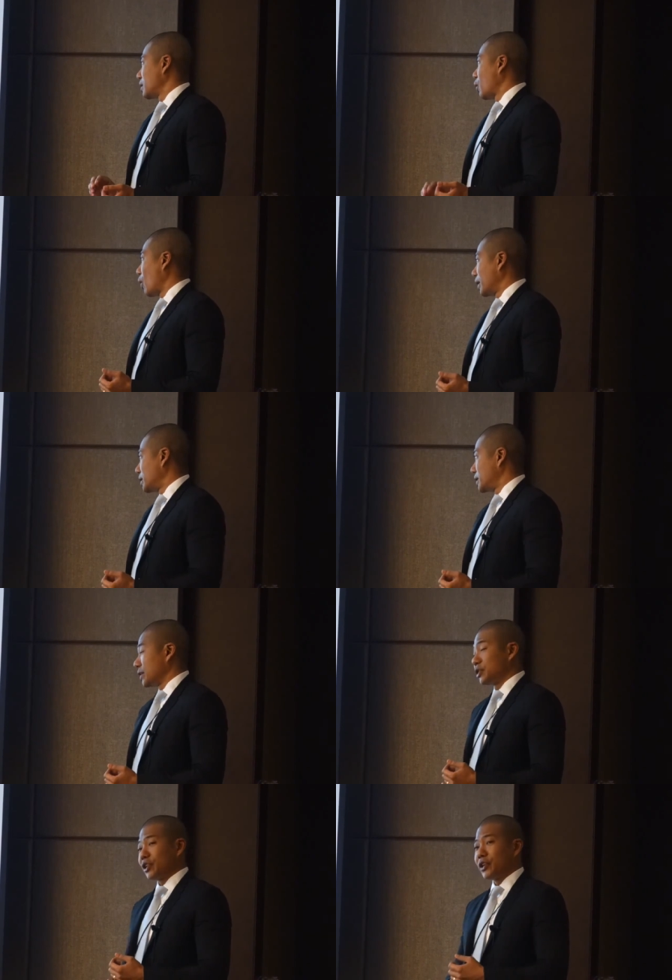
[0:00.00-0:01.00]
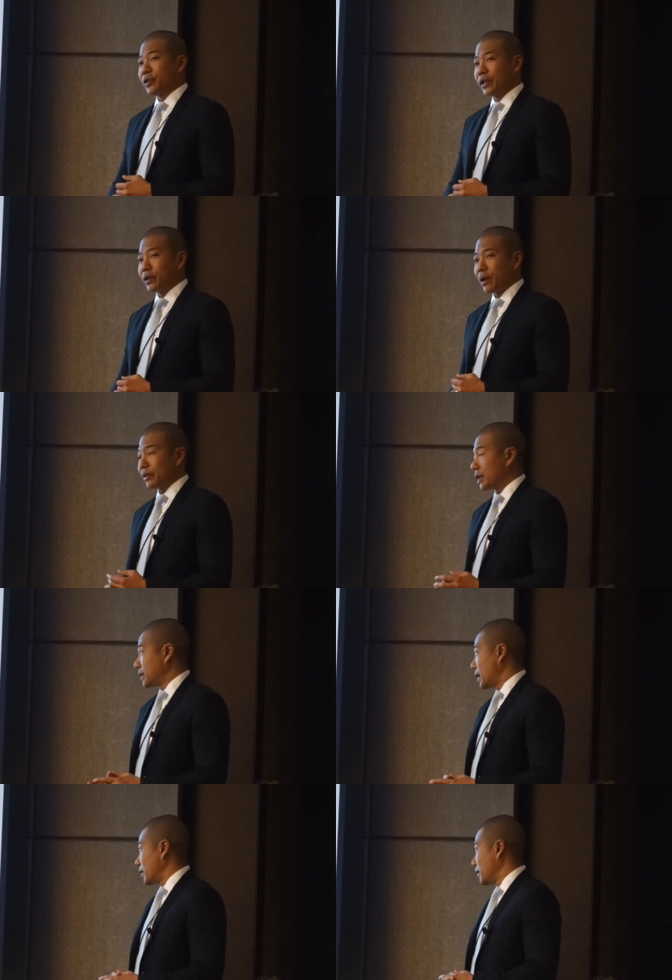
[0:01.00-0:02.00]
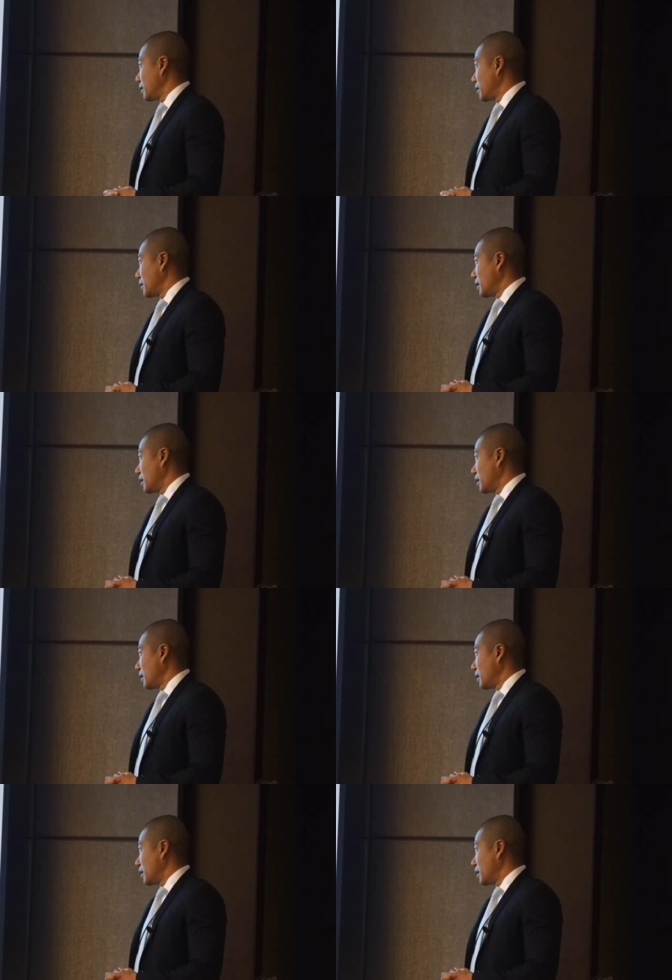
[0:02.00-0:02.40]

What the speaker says: quantity, and security around that data.